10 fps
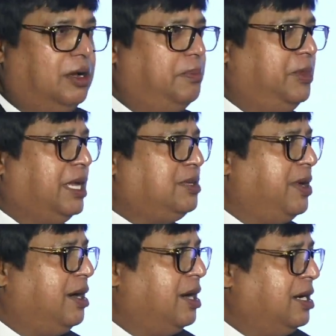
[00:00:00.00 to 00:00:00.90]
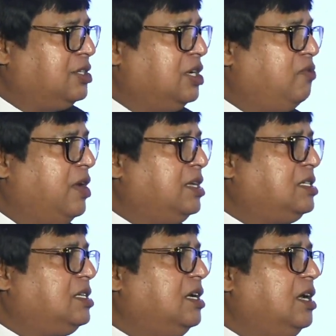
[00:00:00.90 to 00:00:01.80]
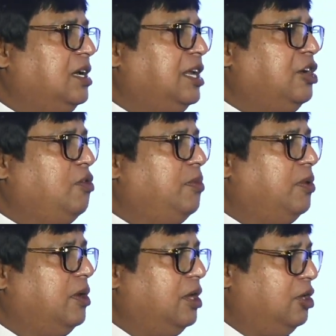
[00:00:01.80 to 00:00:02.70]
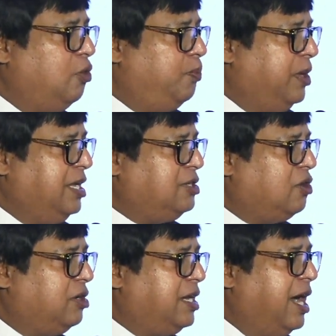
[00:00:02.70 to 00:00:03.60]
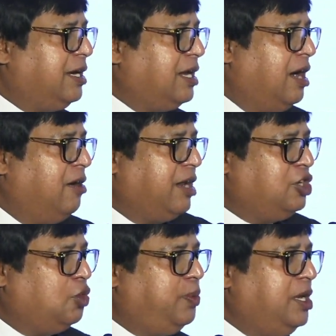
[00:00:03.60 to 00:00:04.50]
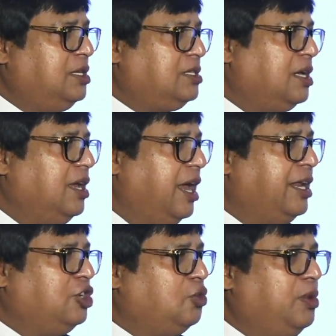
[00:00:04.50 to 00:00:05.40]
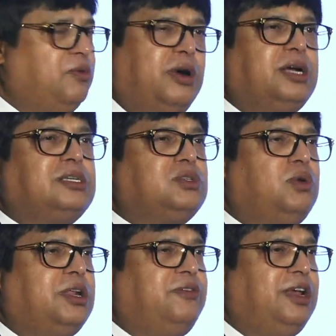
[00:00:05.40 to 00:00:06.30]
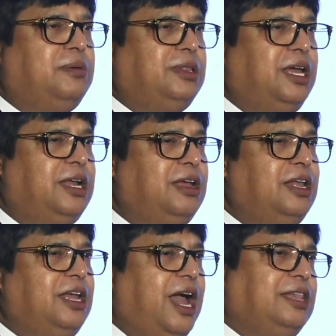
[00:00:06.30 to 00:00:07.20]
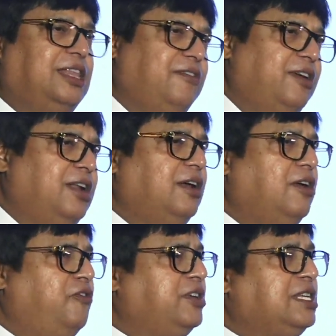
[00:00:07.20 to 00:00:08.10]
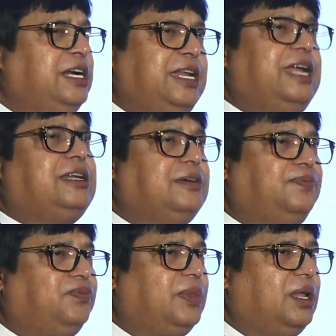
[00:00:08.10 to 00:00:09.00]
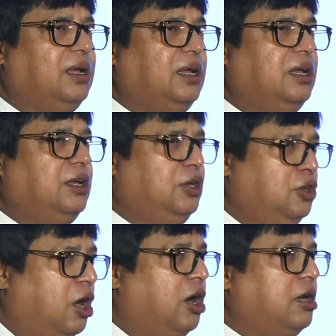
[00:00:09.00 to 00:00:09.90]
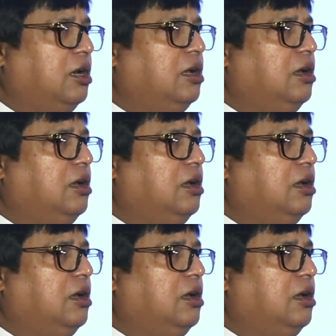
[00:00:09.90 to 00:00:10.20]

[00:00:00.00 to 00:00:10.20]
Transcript: That's my earnest request, that you please contact our HOPs and HOP works who are available there, and they will facilitate your